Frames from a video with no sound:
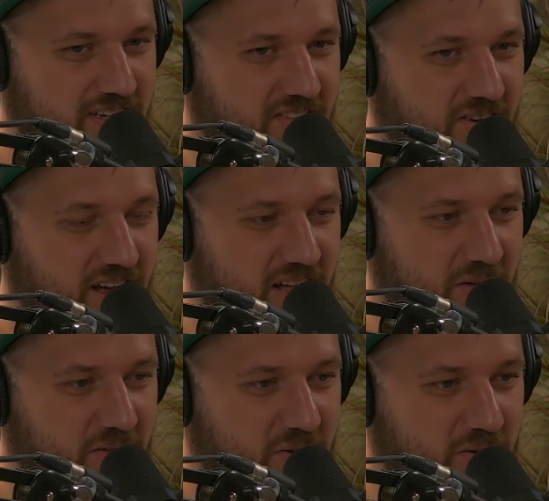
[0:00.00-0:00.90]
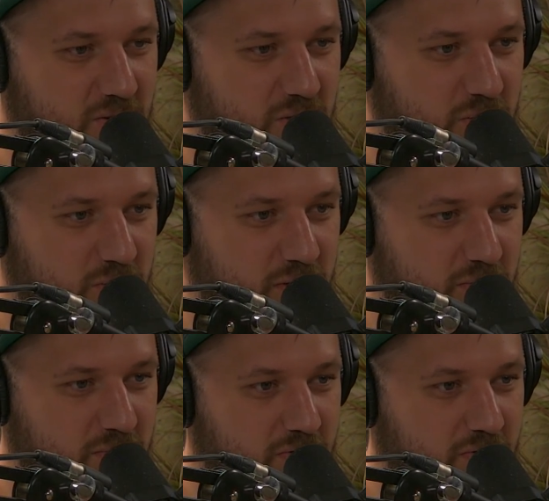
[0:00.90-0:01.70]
They're not out there to shoot people.